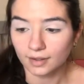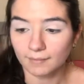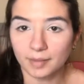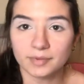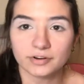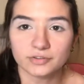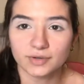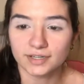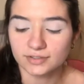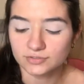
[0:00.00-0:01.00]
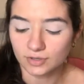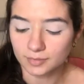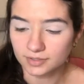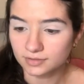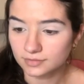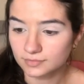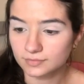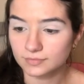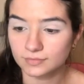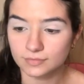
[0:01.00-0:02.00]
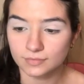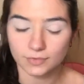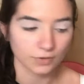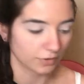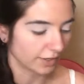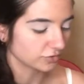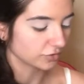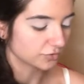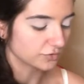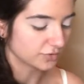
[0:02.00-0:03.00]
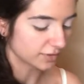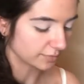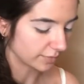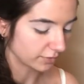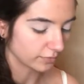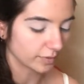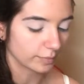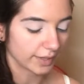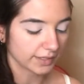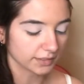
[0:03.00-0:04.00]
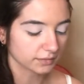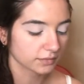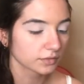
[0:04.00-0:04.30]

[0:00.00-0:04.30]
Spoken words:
And my mirror is right here, so I'm gonna actually just use the mirror from the palette.